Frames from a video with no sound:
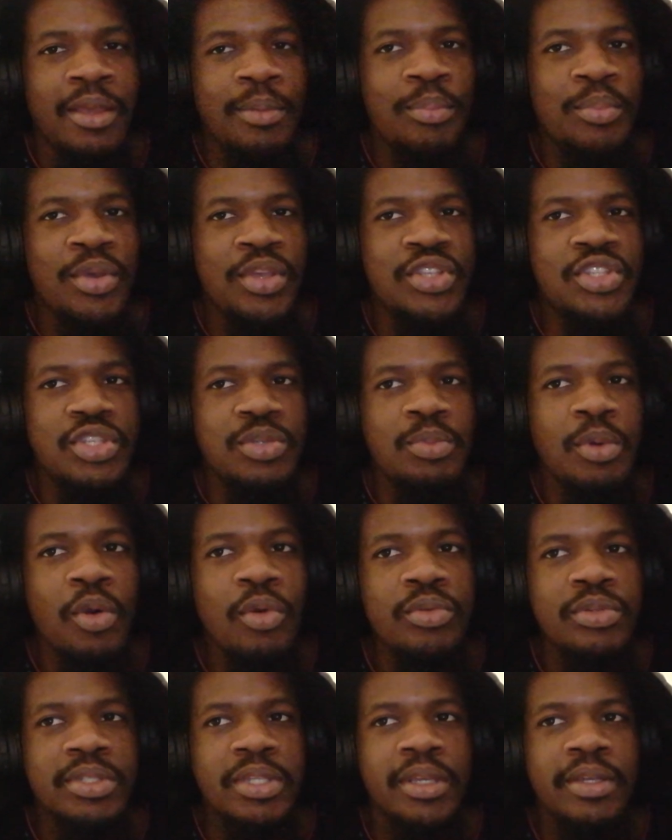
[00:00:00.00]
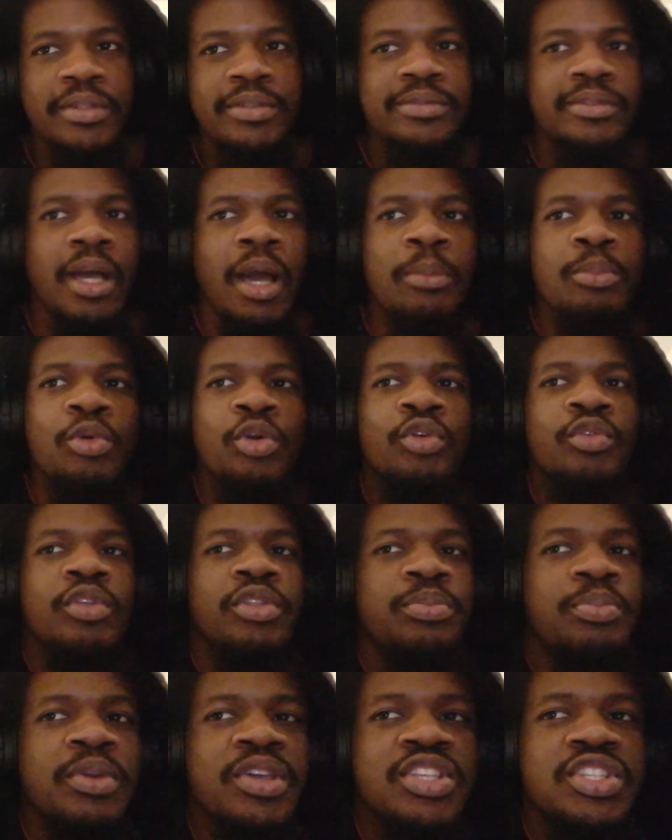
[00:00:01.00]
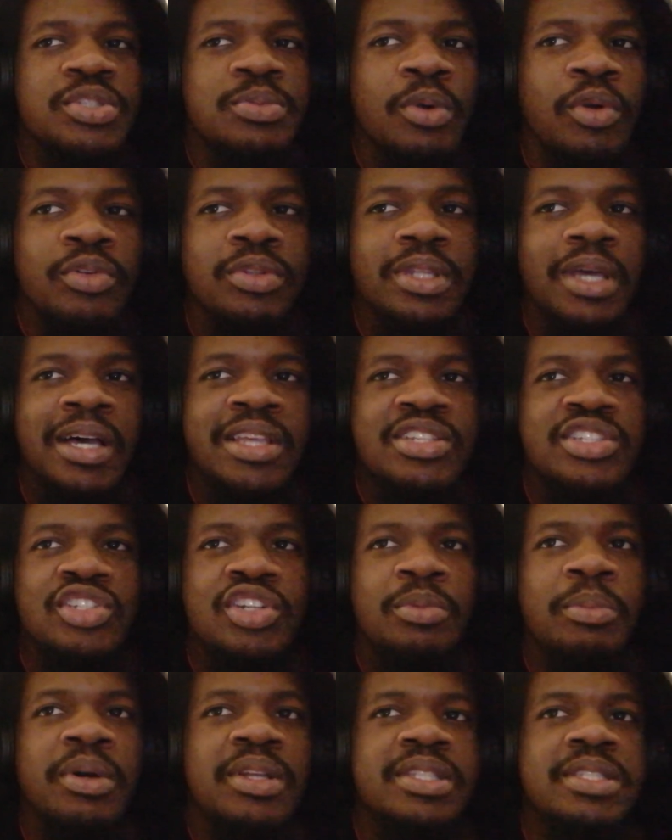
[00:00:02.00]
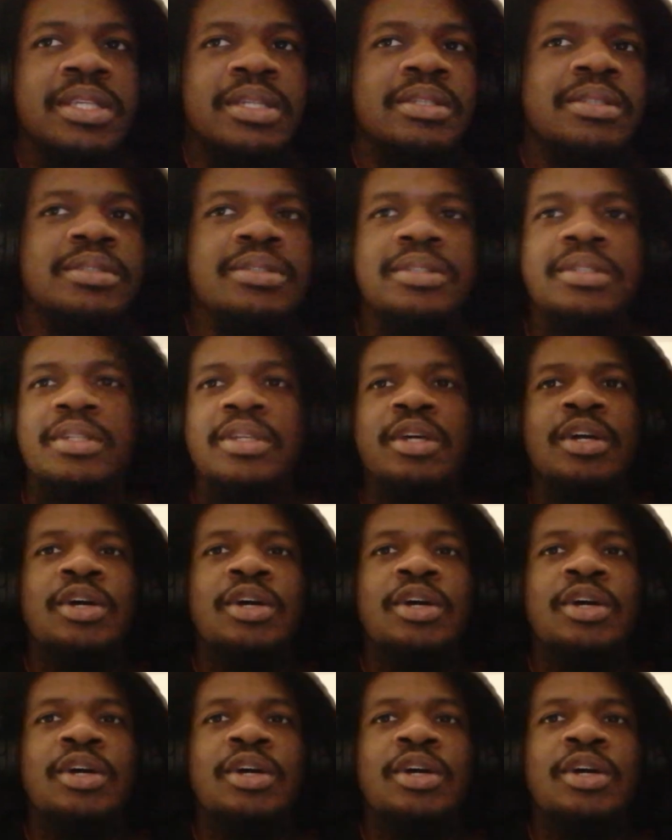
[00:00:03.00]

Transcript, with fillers: Mason Mount, yeah? I'm going with Mason Mount as number 10